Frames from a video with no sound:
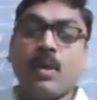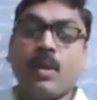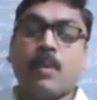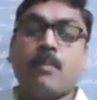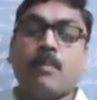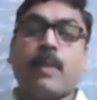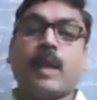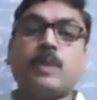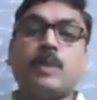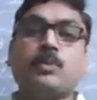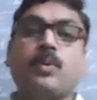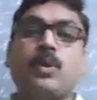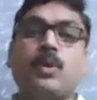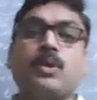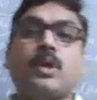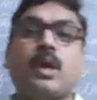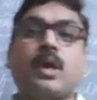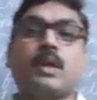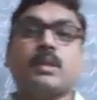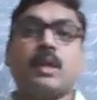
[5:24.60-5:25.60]

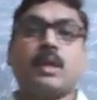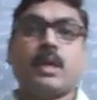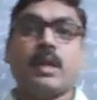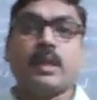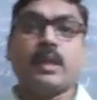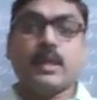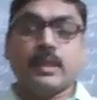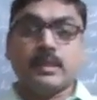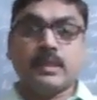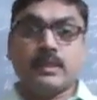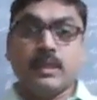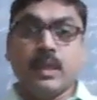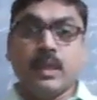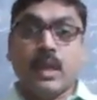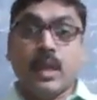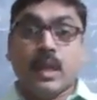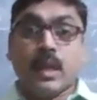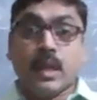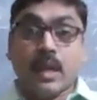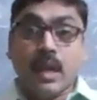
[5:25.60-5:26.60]
passport authorities
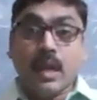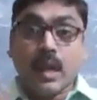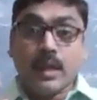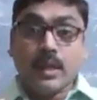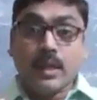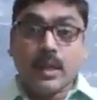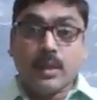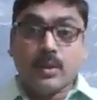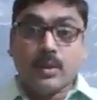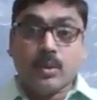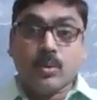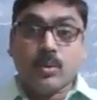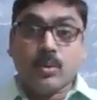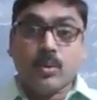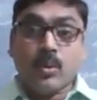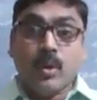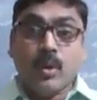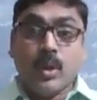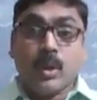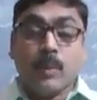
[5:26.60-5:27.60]
related
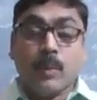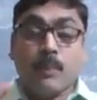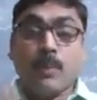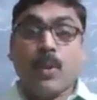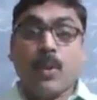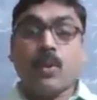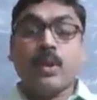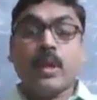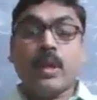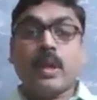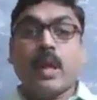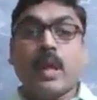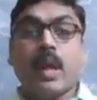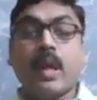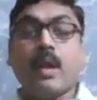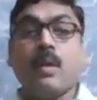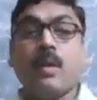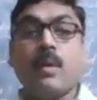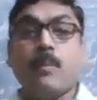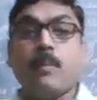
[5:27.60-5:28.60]
to impounding
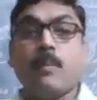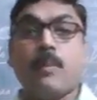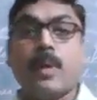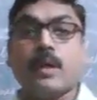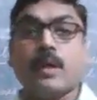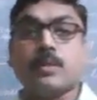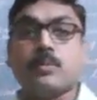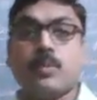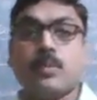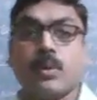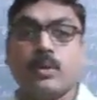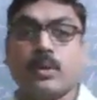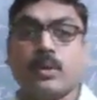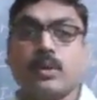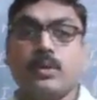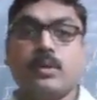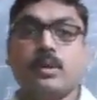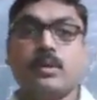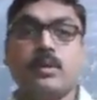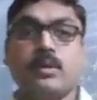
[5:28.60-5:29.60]
her passport.